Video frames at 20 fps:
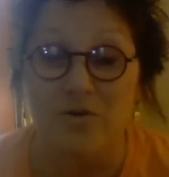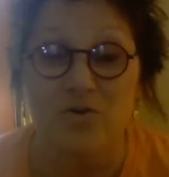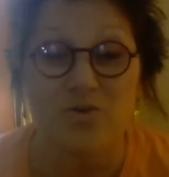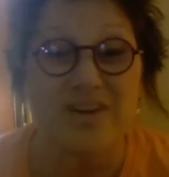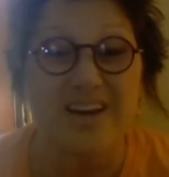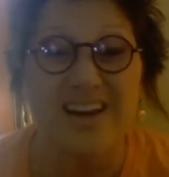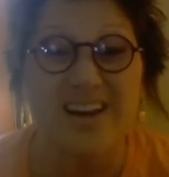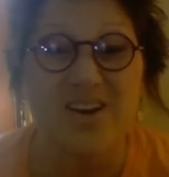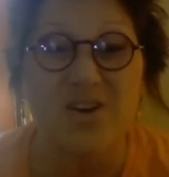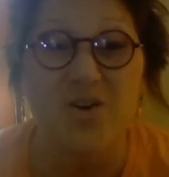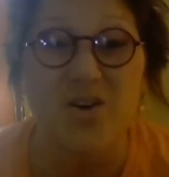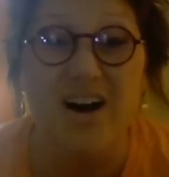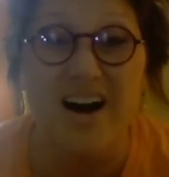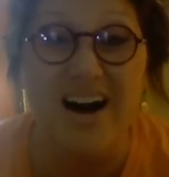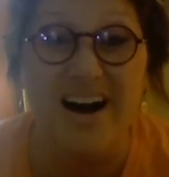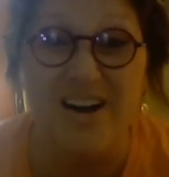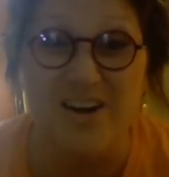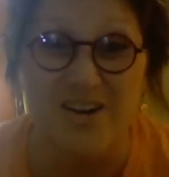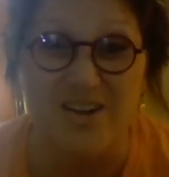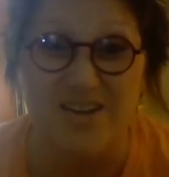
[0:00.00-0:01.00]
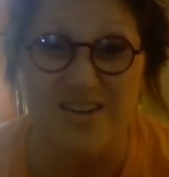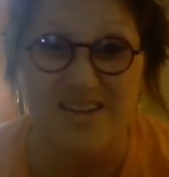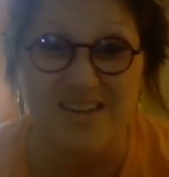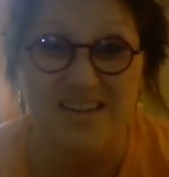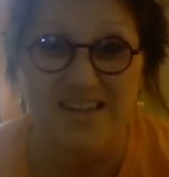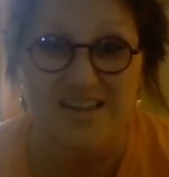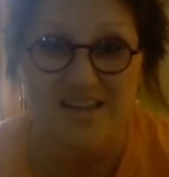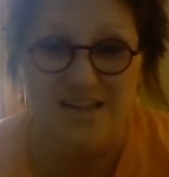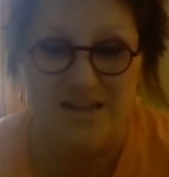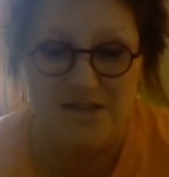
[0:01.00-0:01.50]
You can't go higher.
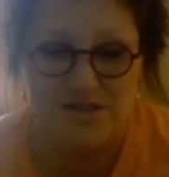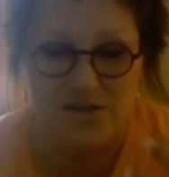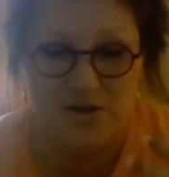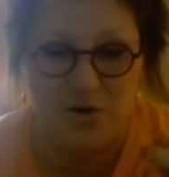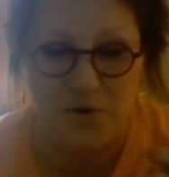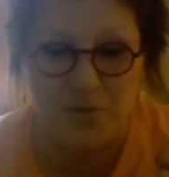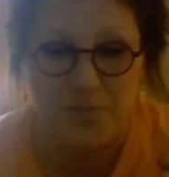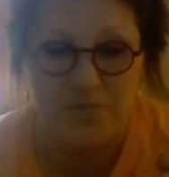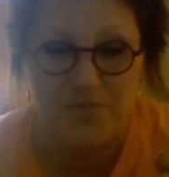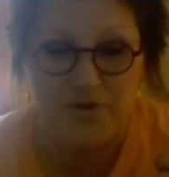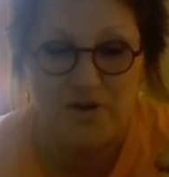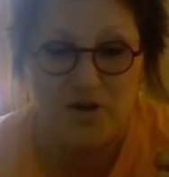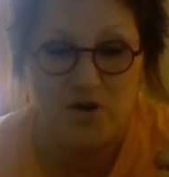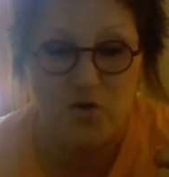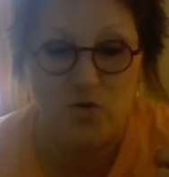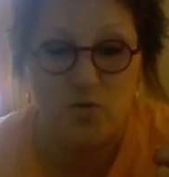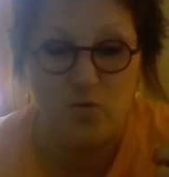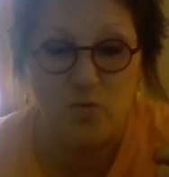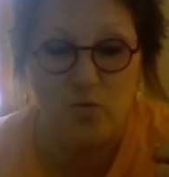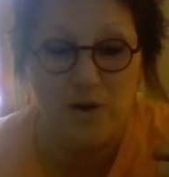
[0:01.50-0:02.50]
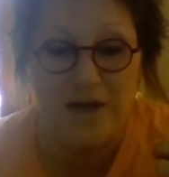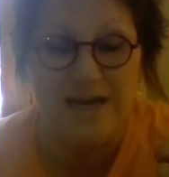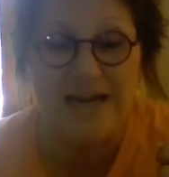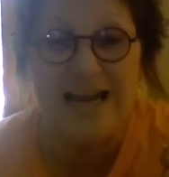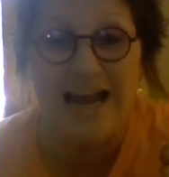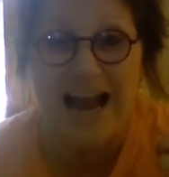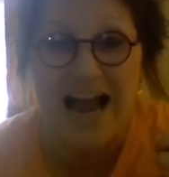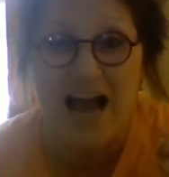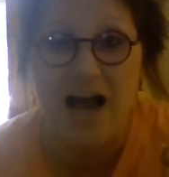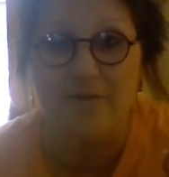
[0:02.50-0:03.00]
So
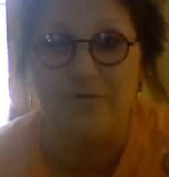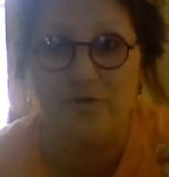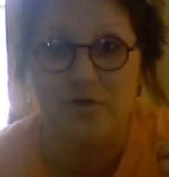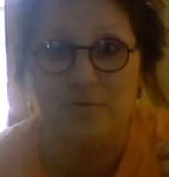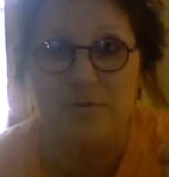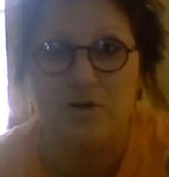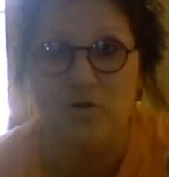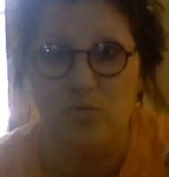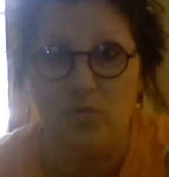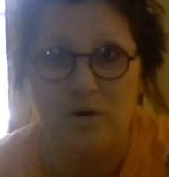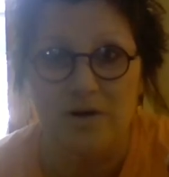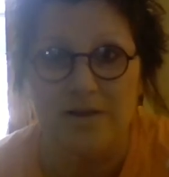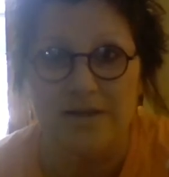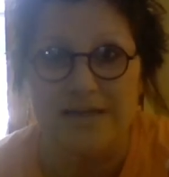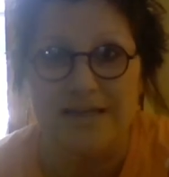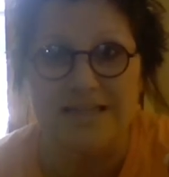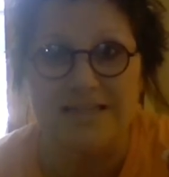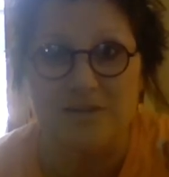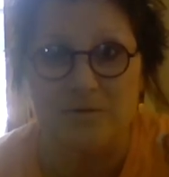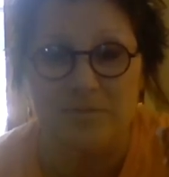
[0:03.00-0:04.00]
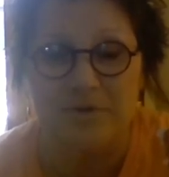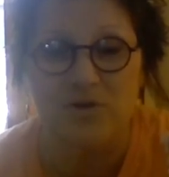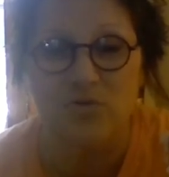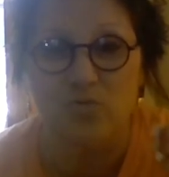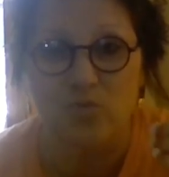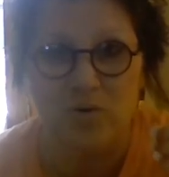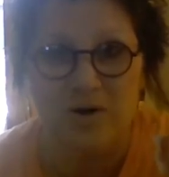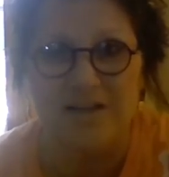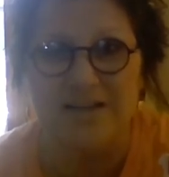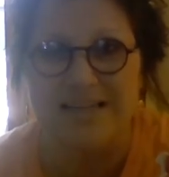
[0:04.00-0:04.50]
we have to be willing to be
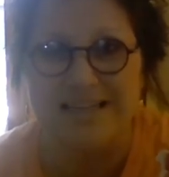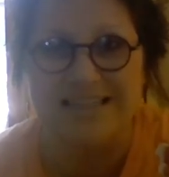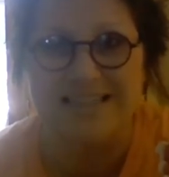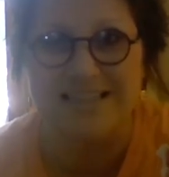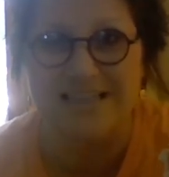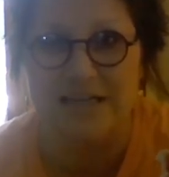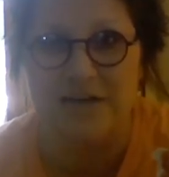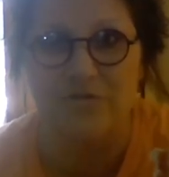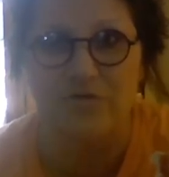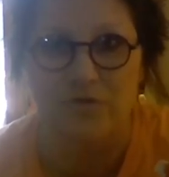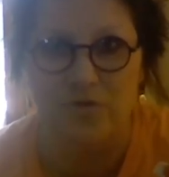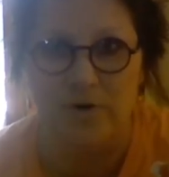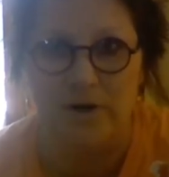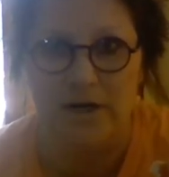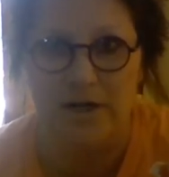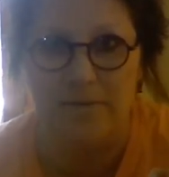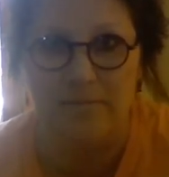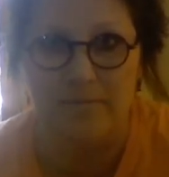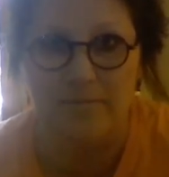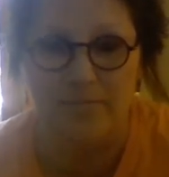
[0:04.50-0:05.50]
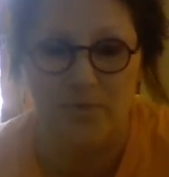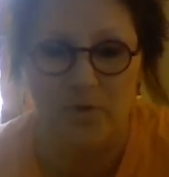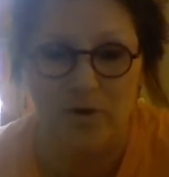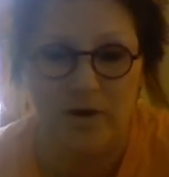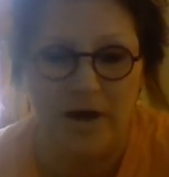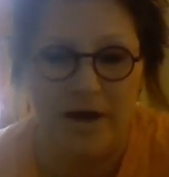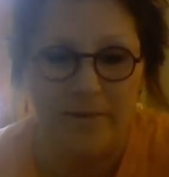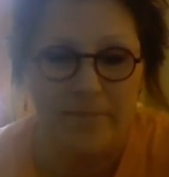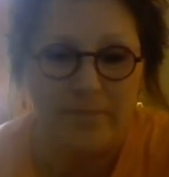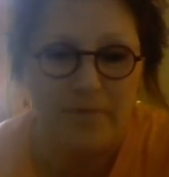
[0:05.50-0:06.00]
willing to get free.
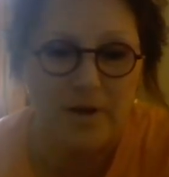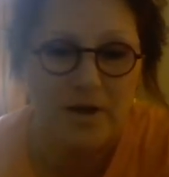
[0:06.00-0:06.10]
Okay?